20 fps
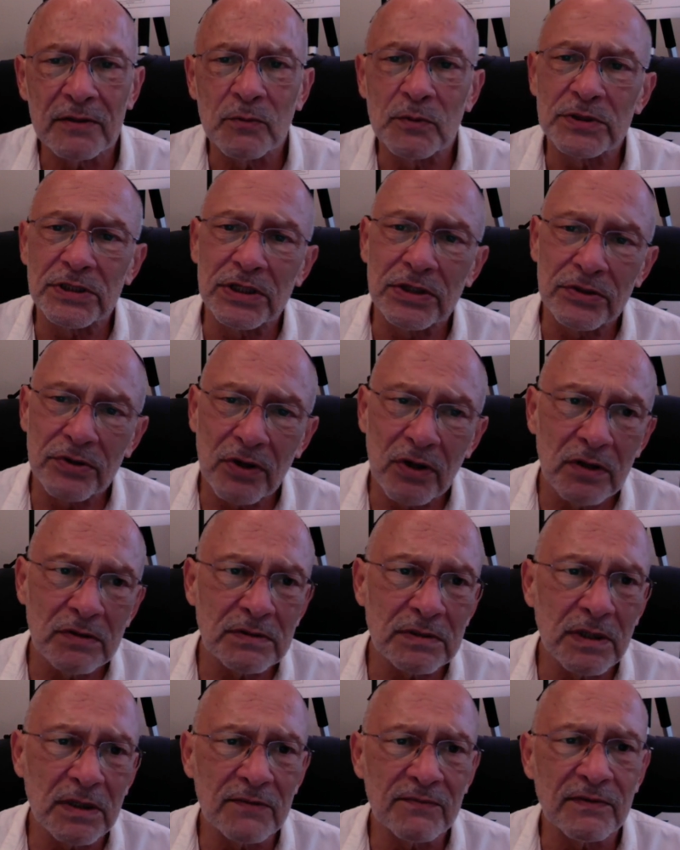which in turn
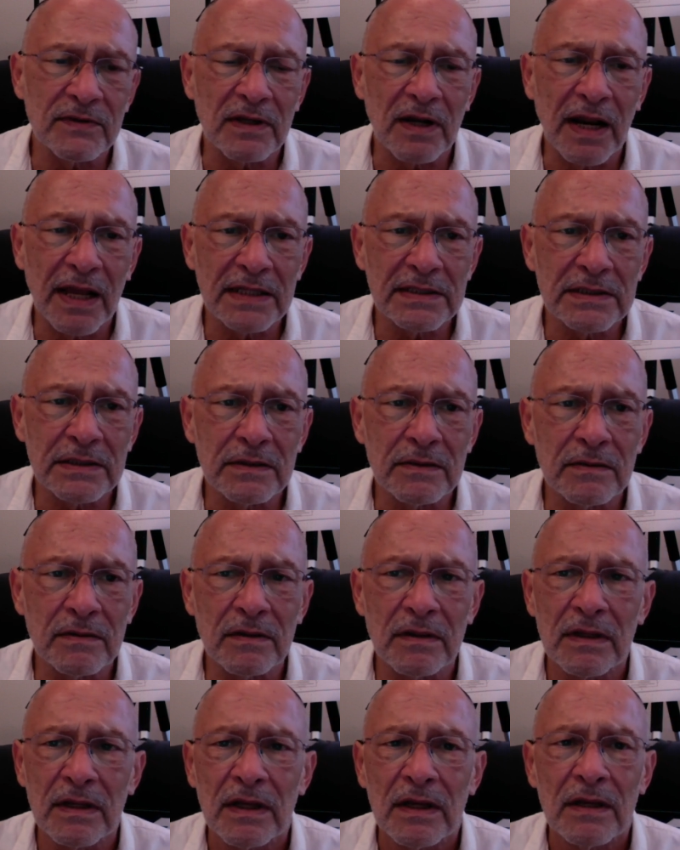comes from
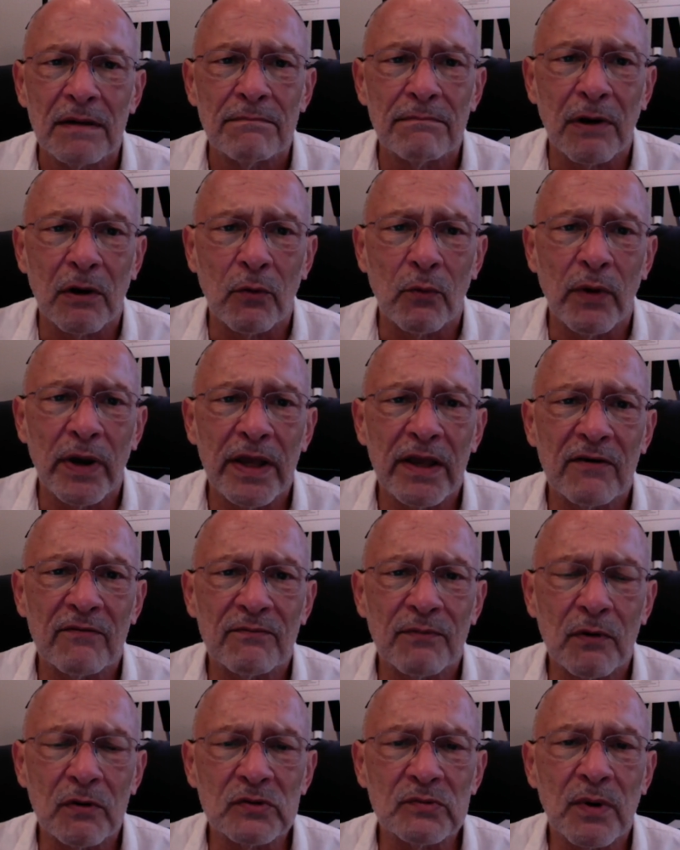classical by way of
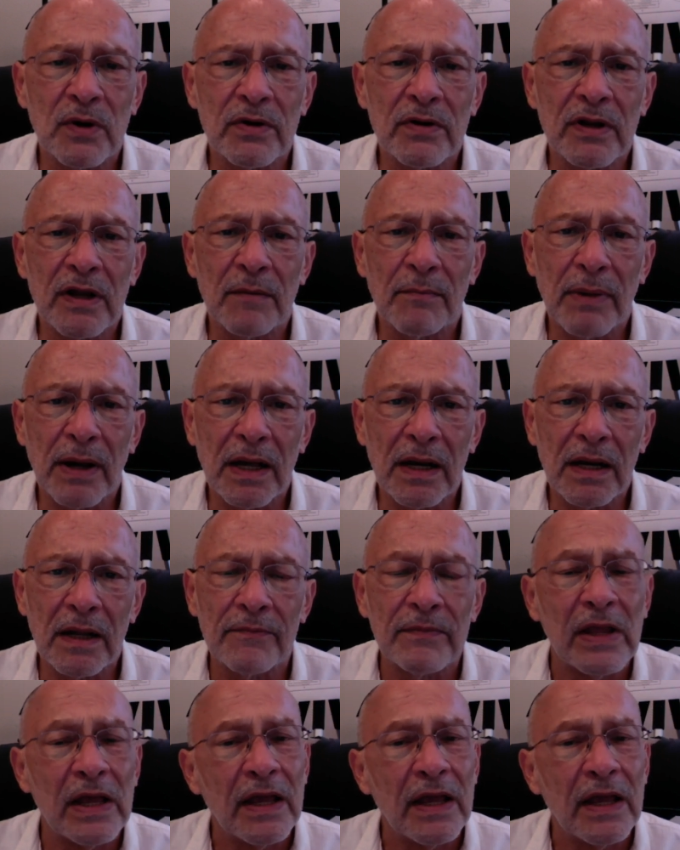postmodern Kabbalah.